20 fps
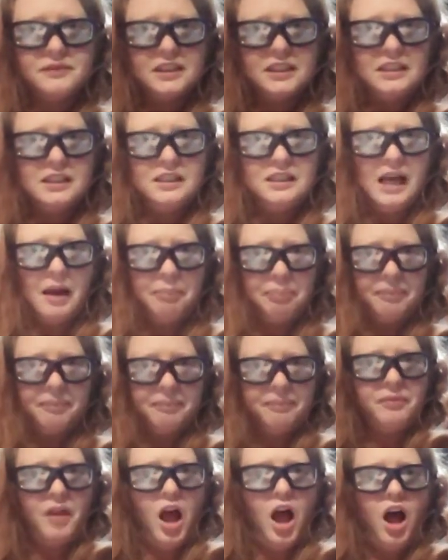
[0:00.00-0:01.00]
Yep.
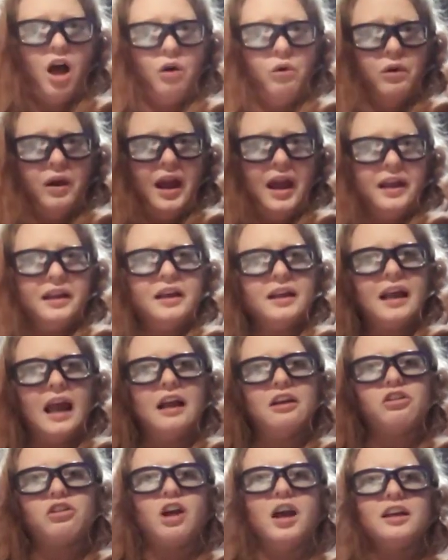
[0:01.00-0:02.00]
Oh, and in
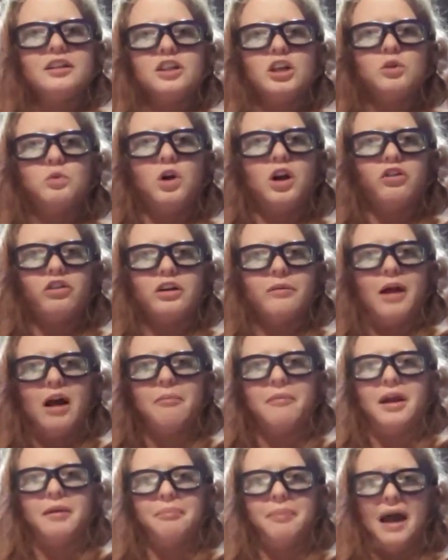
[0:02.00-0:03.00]
case you guys are wondering
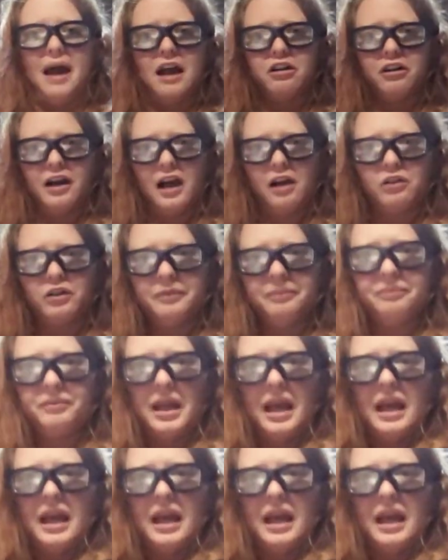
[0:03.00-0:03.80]
about my background,